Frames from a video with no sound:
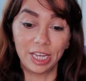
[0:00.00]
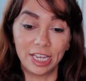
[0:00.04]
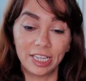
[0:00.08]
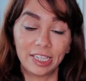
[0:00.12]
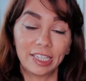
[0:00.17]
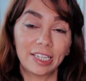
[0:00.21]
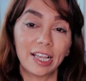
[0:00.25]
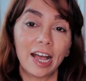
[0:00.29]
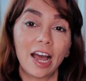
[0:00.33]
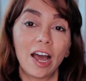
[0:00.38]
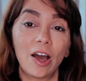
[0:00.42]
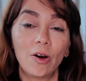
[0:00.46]

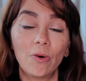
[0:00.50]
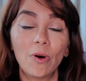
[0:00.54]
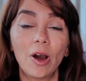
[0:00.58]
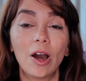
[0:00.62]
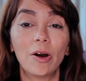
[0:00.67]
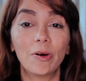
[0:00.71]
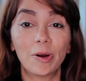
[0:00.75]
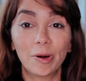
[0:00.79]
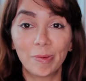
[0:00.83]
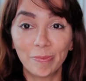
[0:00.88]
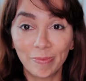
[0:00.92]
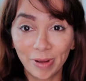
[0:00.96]
It's how
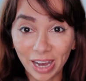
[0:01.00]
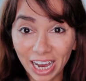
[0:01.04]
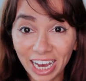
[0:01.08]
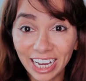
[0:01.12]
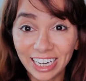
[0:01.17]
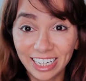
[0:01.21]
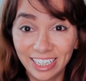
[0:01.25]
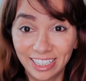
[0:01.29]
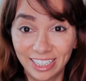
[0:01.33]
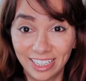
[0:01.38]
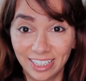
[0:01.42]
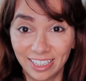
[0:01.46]
our
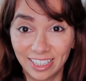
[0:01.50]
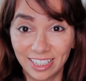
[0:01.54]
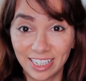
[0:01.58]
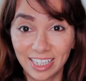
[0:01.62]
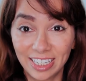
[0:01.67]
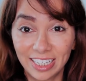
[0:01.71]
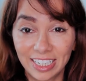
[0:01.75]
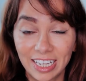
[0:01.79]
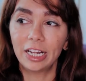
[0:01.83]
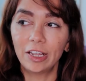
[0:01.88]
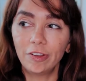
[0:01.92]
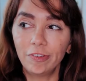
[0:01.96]
body
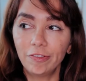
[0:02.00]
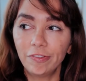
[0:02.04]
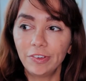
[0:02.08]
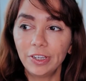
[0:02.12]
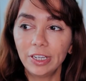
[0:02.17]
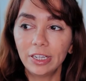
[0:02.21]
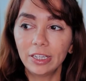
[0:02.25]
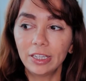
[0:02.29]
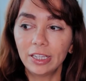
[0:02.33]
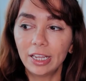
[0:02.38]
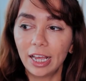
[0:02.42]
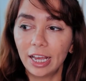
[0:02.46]
does. And I
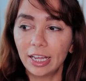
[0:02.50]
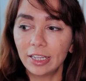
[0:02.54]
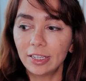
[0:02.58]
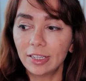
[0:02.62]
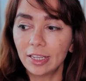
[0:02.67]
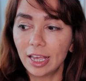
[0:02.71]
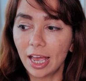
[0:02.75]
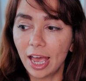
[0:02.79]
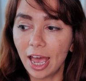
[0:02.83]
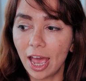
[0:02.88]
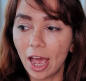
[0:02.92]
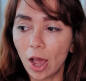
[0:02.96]
think
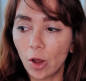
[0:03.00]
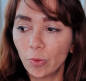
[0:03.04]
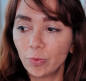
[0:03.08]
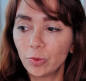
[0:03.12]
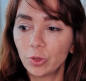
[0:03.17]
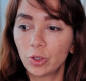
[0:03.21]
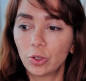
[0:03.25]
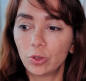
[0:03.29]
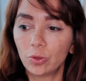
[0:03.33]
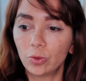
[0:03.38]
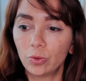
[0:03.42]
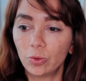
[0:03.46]
that
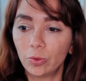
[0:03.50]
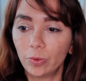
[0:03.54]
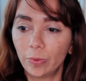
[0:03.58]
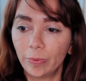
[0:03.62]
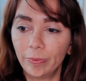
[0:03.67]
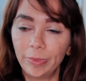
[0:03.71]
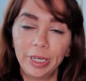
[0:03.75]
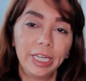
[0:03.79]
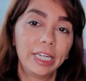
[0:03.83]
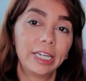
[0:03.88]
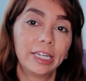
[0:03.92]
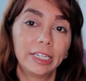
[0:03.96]
helps to
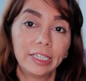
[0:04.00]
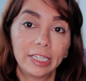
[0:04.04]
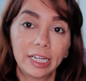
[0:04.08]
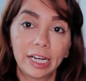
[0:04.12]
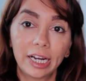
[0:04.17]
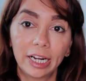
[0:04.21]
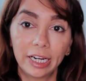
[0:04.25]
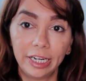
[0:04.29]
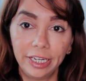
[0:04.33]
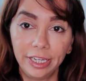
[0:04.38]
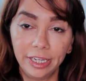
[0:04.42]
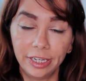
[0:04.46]
make
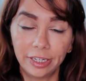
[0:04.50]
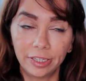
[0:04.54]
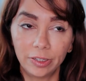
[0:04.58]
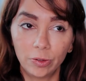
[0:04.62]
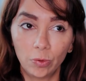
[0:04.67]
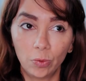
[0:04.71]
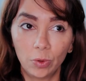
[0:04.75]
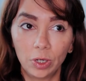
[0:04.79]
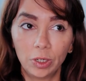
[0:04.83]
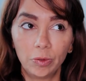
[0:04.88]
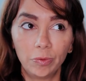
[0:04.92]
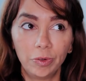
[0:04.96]
it
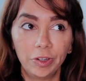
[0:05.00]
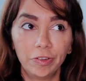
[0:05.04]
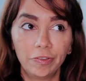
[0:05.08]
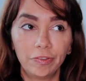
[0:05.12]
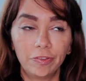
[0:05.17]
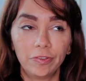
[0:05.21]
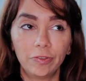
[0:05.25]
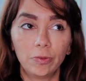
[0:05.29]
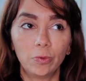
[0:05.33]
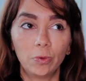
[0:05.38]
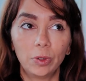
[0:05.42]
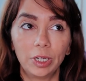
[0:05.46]
clear
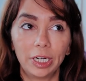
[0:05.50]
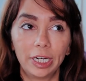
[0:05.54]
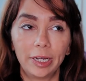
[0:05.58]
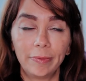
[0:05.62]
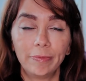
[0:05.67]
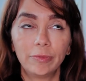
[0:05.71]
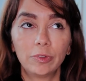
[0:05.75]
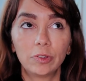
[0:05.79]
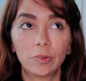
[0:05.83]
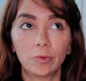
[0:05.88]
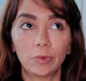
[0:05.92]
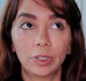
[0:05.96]

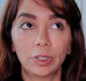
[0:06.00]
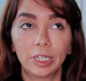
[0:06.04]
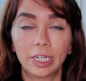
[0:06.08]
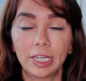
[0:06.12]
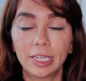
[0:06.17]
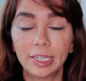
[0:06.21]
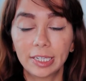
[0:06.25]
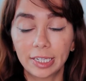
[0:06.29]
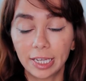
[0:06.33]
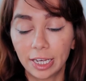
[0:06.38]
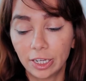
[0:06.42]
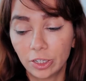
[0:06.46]
when I
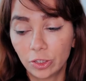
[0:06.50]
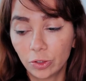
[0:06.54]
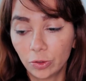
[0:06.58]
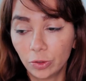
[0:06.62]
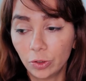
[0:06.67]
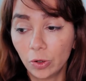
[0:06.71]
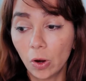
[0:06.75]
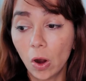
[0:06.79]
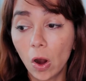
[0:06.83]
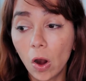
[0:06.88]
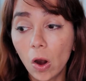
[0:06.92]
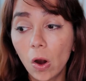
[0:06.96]
say to
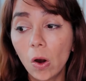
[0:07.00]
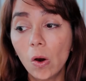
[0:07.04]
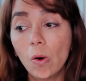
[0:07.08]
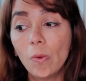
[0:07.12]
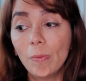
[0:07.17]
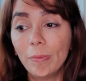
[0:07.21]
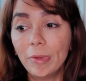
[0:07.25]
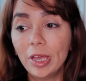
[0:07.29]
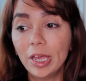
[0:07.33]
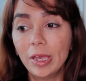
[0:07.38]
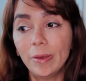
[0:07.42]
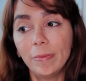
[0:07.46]
you, oh,
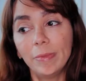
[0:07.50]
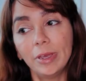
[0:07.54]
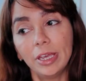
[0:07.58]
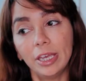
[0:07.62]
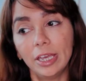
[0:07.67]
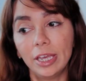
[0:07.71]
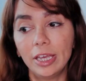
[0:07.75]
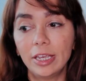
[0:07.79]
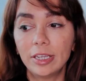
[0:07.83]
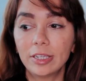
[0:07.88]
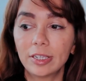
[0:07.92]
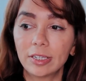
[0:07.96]

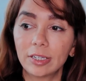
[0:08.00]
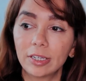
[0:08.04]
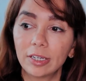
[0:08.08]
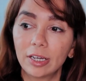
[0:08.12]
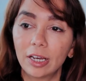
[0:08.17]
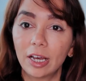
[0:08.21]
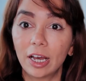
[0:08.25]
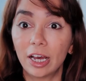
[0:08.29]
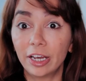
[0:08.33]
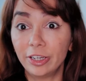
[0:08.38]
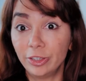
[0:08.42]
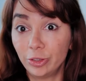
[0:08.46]
maybe it's
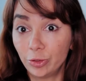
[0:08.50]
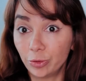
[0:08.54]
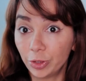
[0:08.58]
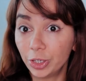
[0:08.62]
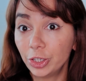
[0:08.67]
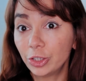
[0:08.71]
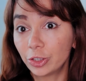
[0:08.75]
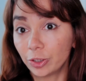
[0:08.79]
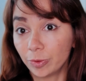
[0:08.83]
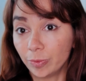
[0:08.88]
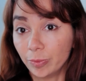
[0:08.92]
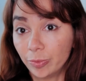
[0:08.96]
a
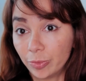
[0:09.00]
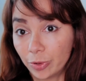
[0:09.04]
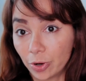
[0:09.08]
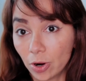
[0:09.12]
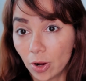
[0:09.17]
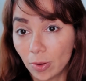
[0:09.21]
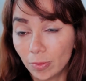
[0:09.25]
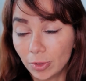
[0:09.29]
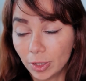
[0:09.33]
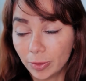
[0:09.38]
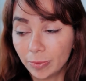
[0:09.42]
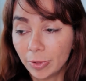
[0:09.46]
hydration
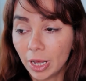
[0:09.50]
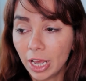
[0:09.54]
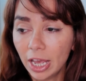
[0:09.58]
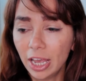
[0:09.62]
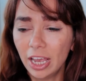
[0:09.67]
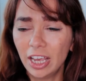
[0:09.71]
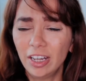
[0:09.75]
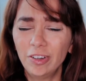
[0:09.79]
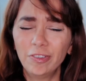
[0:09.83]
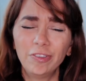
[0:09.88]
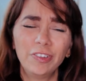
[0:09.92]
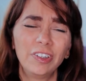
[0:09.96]
problem.
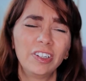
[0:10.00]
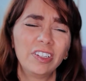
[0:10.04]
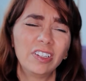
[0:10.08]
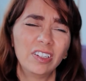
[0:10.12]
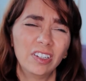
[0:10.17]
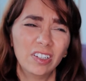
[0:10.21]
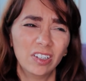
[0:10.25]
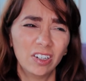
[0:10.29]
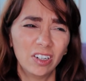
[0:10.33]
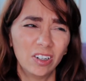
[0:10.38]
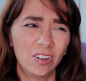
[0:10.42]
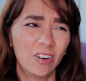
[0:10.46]
And you think,
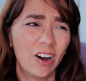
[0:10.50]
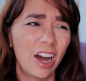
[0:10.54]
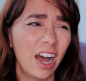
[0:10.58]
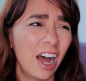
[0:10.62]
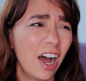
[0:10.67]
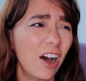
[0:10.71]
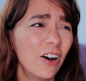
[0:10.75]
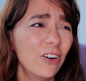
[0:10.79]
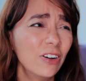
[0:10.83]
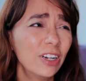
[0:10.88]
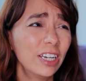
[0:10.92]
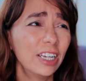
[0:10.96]
no,
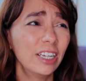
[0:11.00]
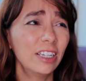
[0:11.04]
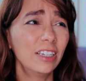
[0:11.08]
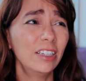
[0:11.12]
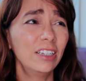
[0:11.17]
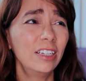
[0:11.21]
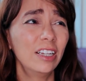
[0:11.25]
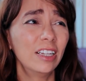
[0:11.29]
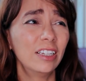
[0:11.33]
how can